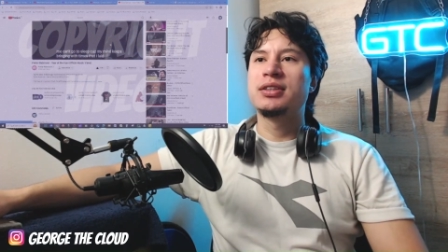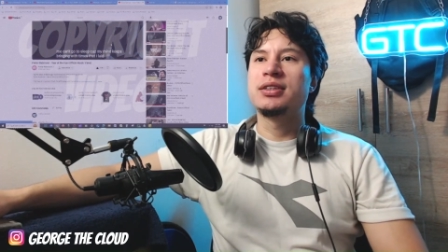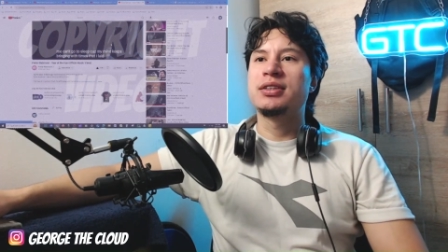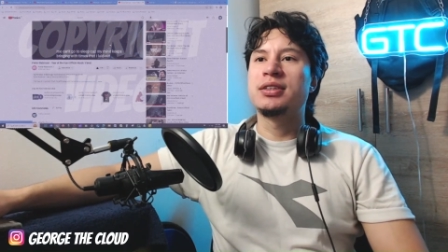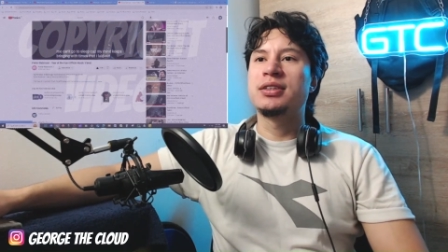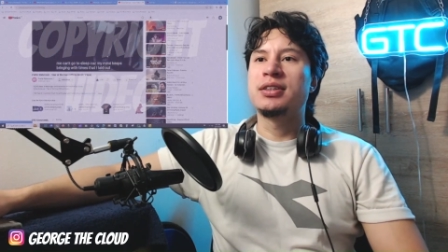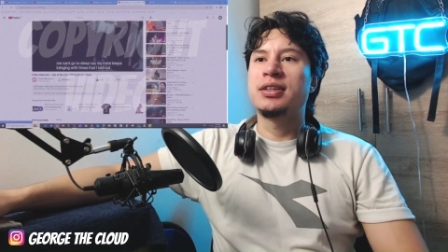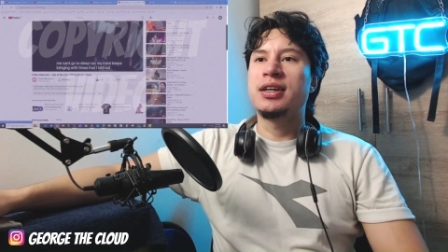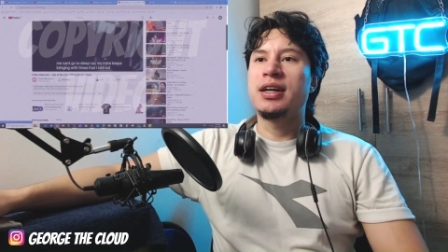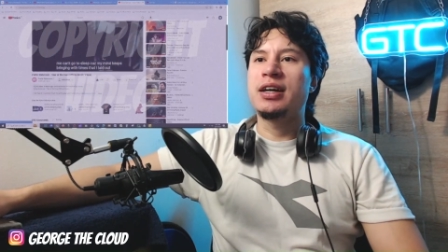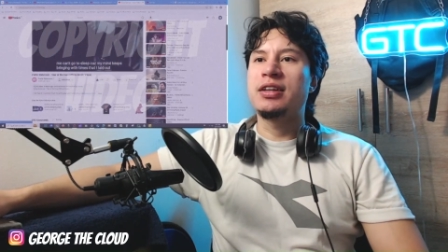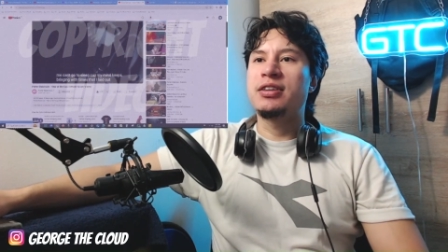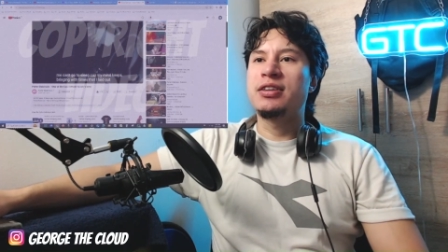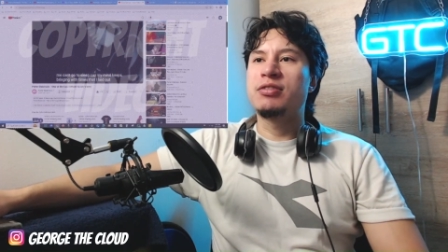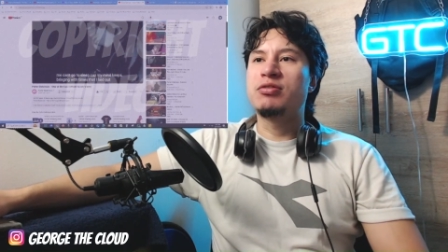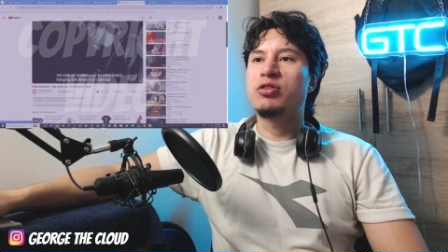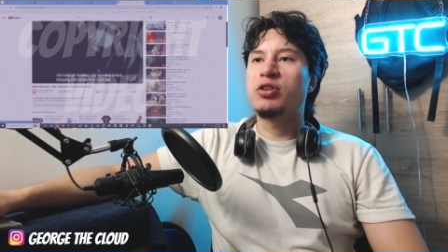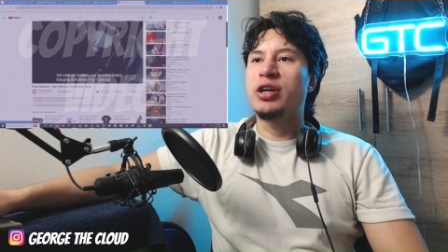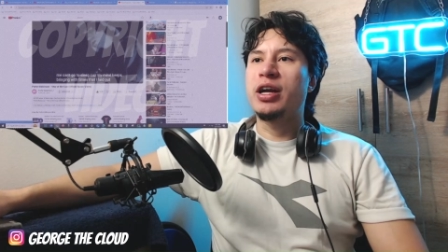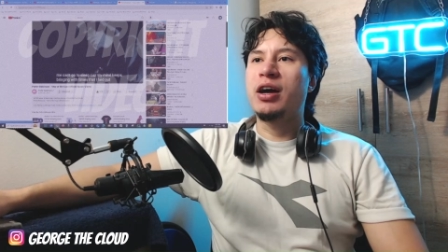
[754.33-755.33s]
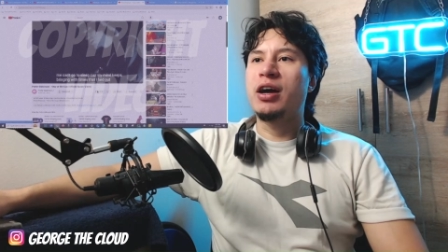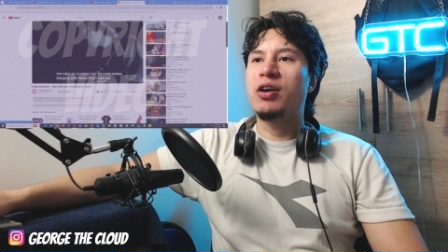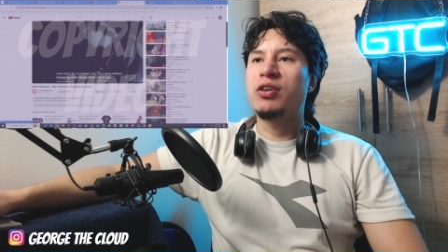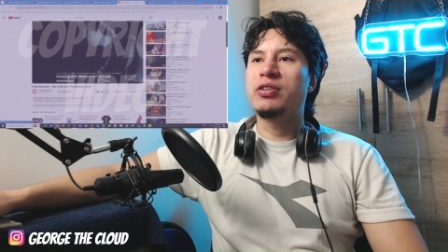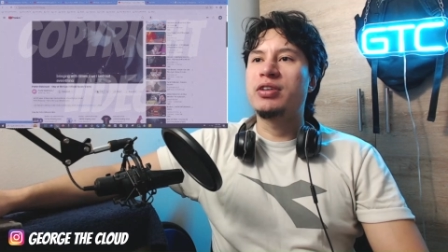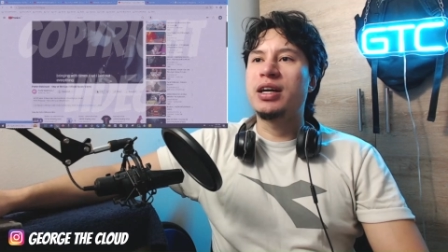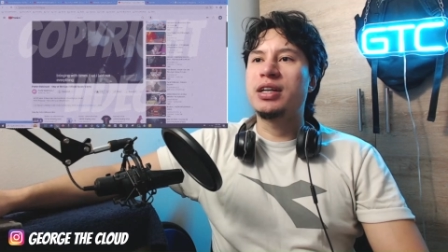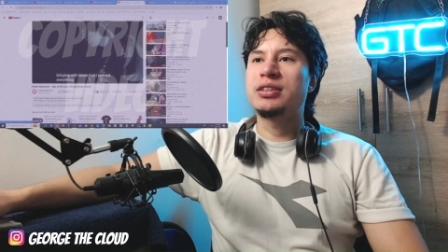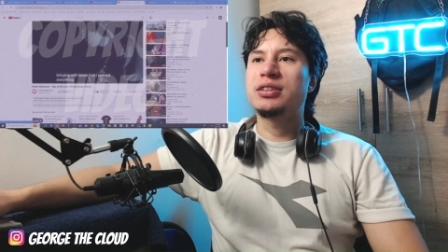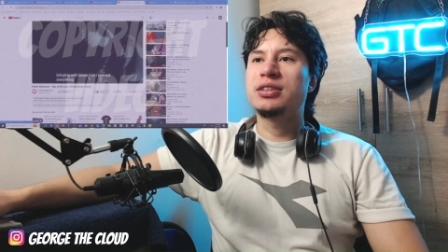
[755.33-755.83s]
uh, i think for now
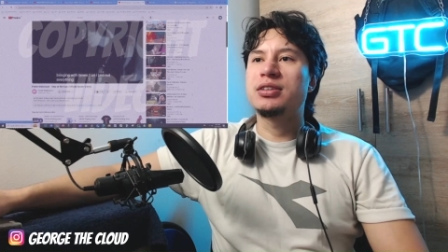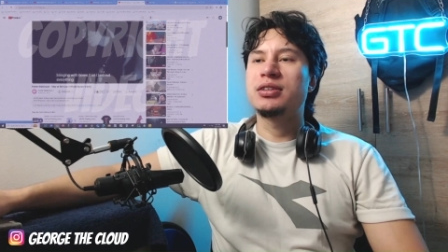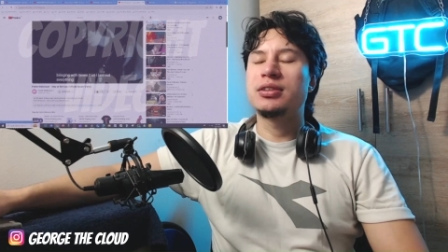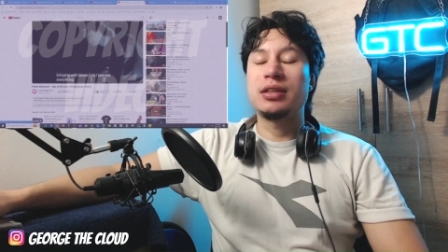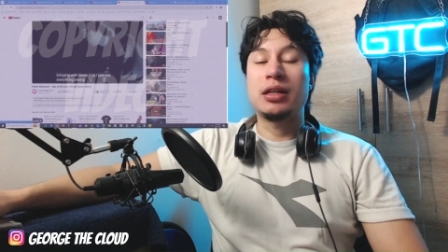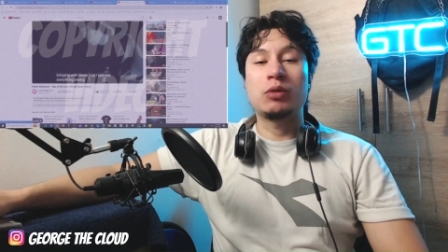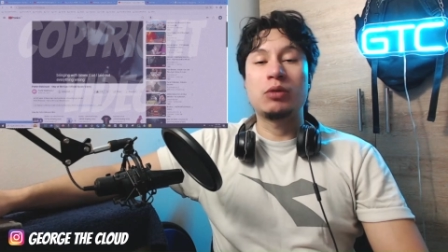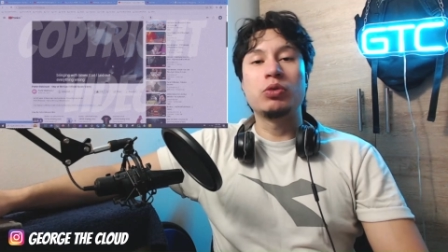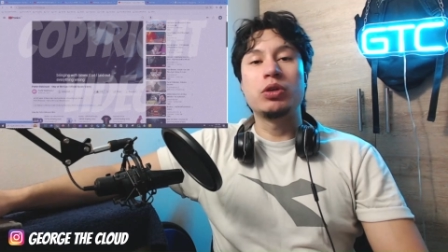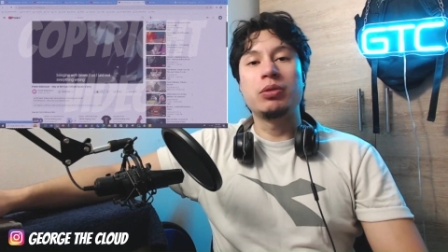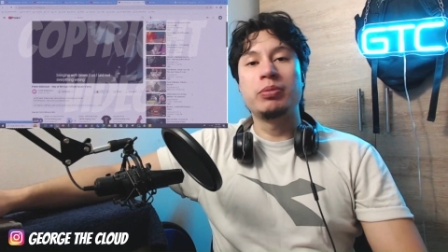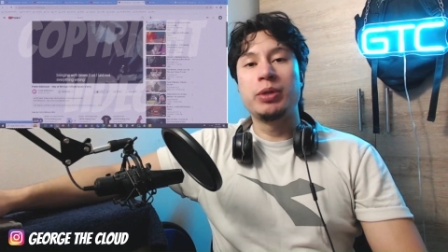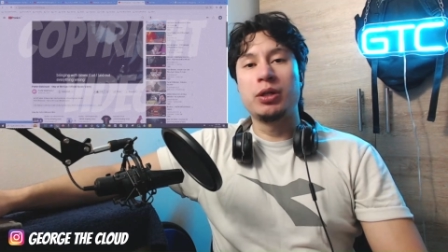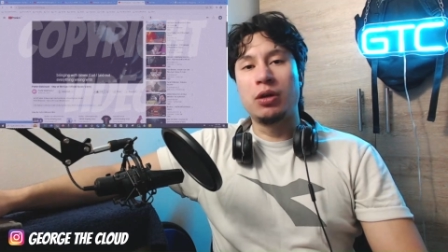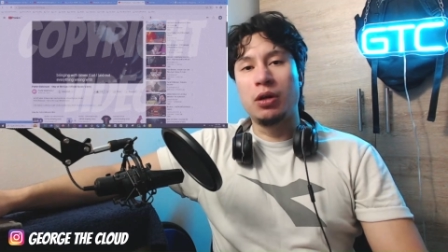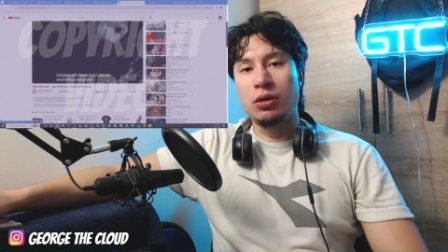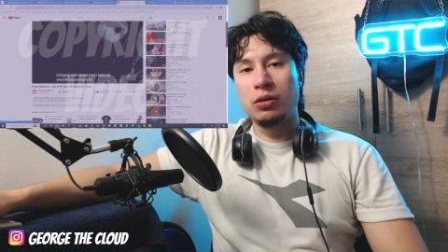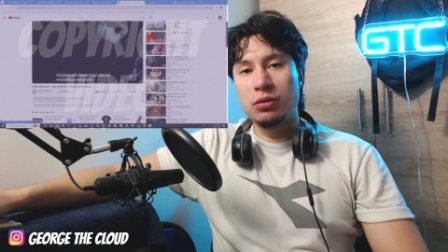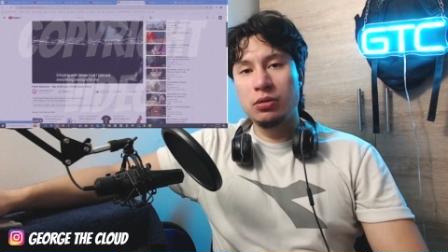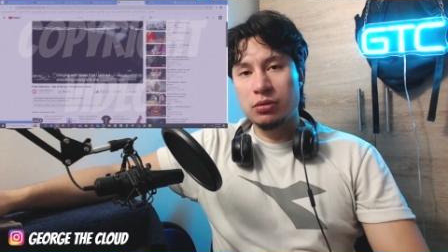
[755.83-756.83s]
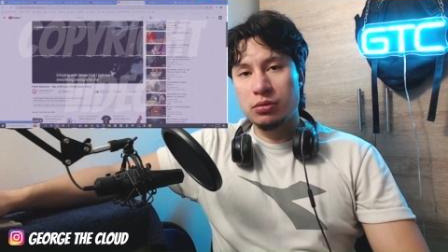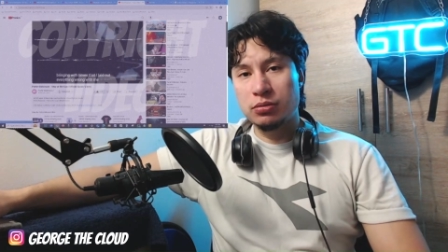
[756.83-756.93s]
that that will be all